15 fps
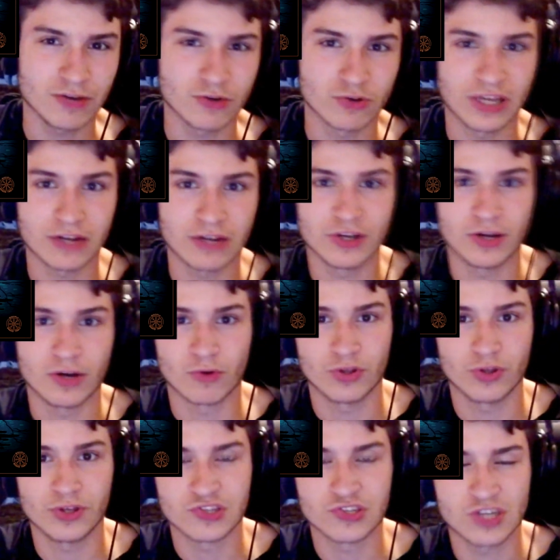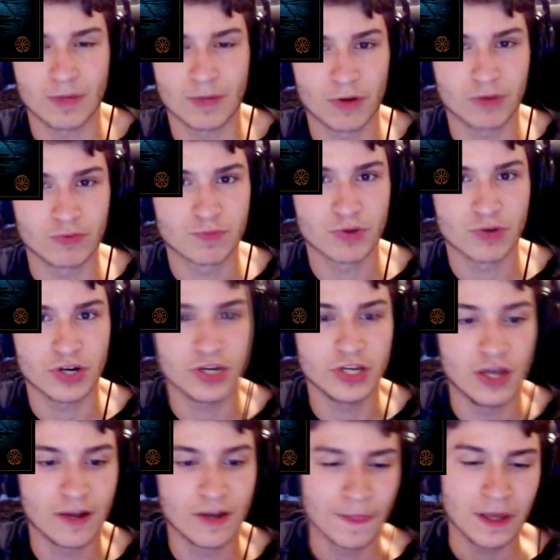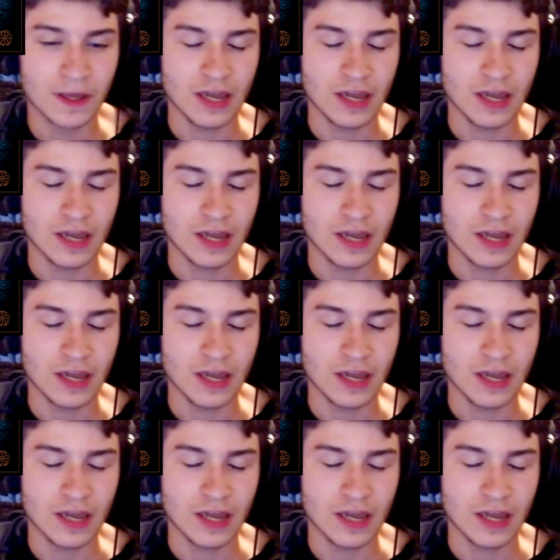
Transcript: or like, you know, earlier this summer. It was pretty good.